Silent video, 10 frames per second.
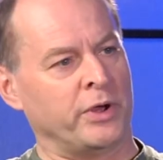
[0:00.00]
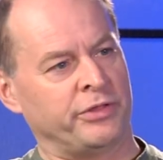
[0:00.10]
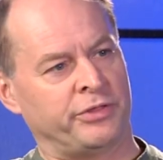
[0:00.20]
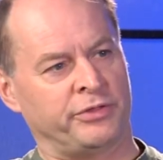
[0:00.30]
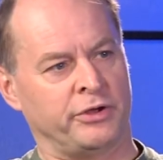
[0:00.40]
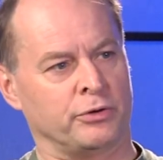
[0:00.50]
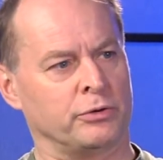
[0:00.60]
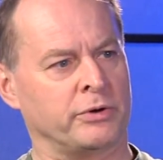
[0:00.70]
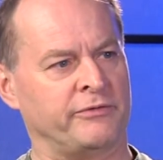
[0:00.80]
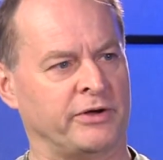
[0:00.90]
with the
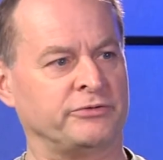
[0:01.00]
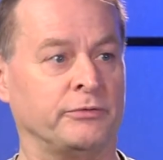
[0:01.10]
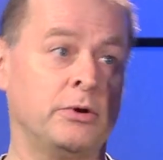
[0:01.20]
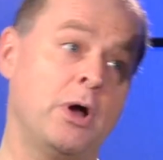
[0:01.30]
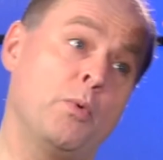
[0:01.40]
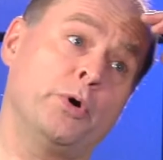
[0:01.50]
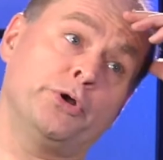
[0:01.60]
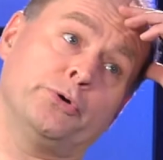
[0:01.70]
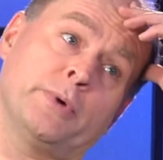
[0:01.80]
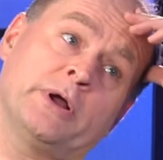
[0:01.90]
Earle Grey Festival. What
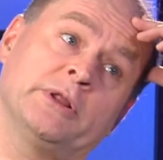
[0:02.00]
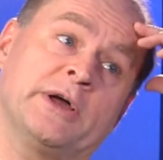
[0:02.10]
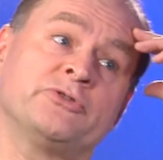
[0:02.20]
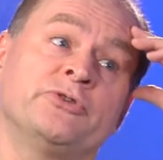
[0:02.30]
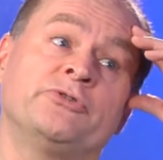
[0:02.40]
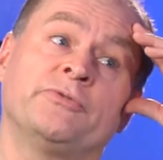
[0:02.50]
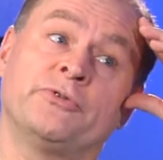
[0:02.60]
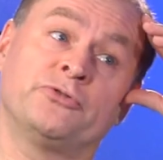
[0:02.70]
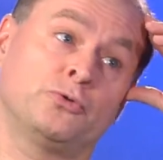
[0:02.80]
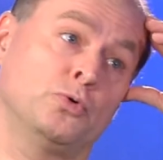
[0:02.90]
are your recollections of
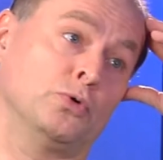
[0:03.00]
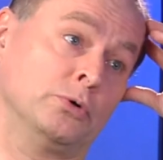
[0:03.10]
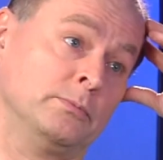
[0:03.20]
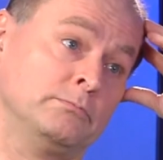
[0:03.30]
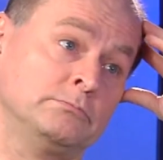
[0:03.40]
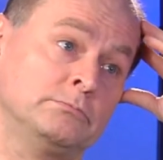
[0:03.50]
the school?